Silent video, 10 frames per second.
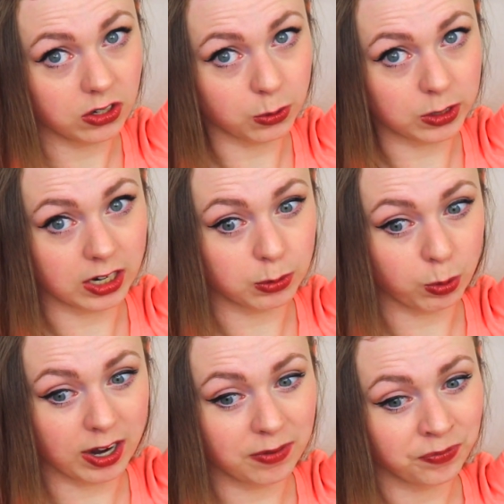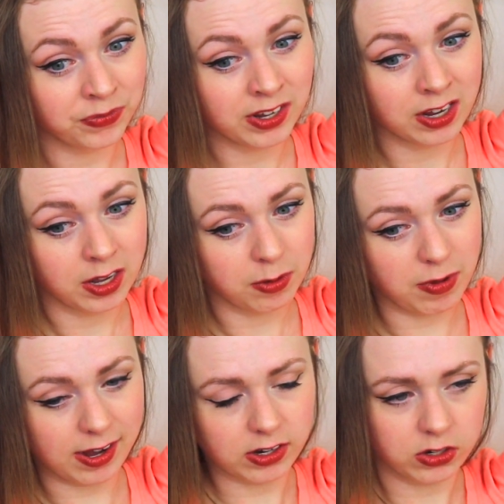you could do a Dutch braid.
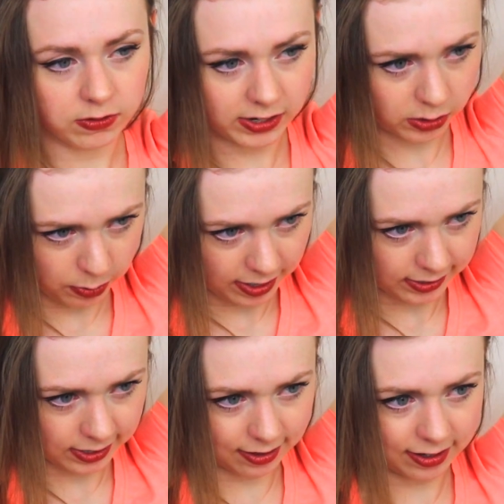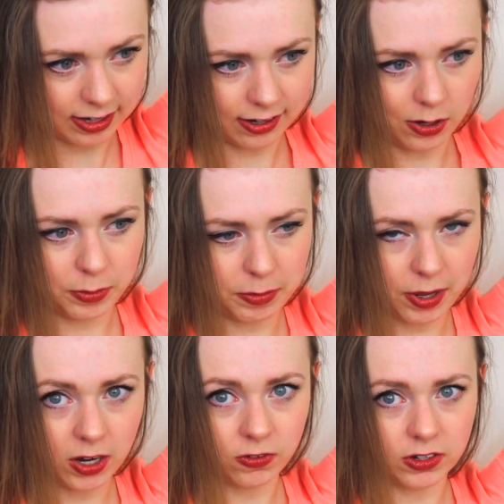I'm going to do French braid because I like it a little bit
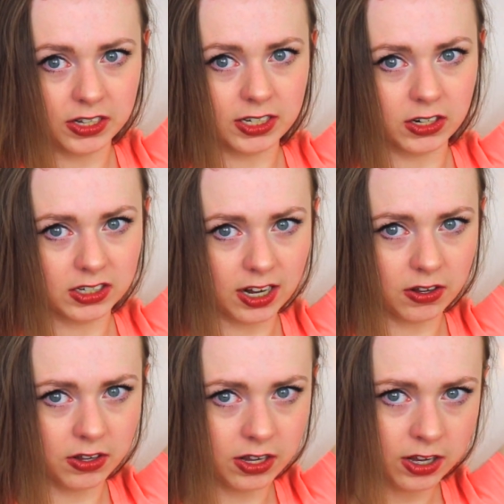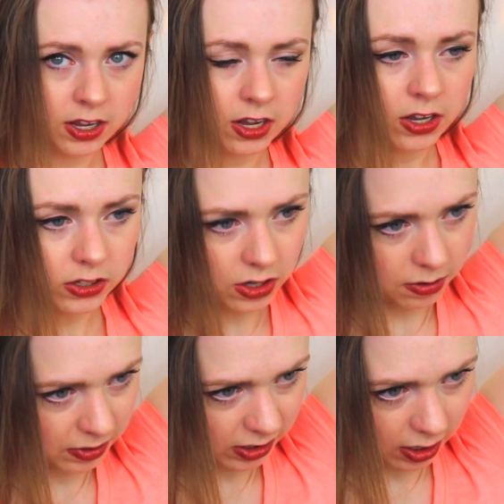better for this hairstyle. So
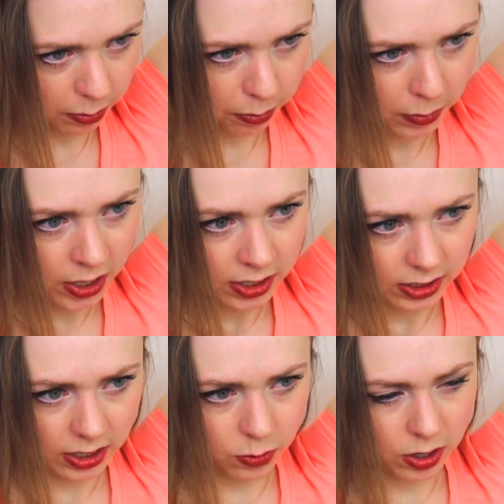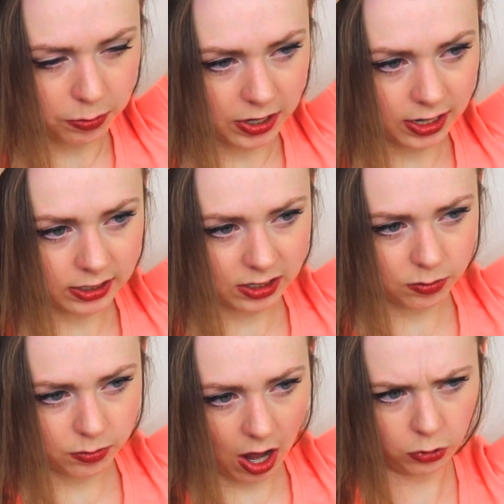I'm just going to take one piece
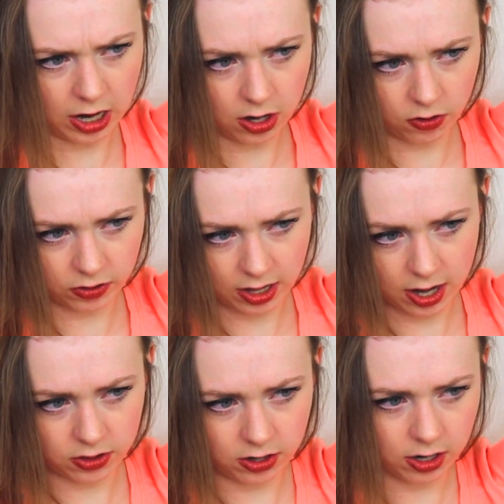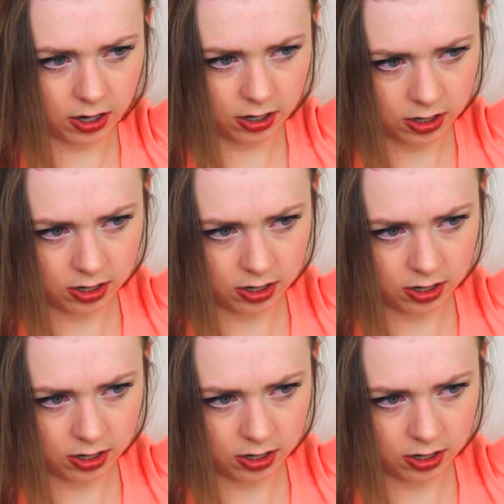and braid it over the other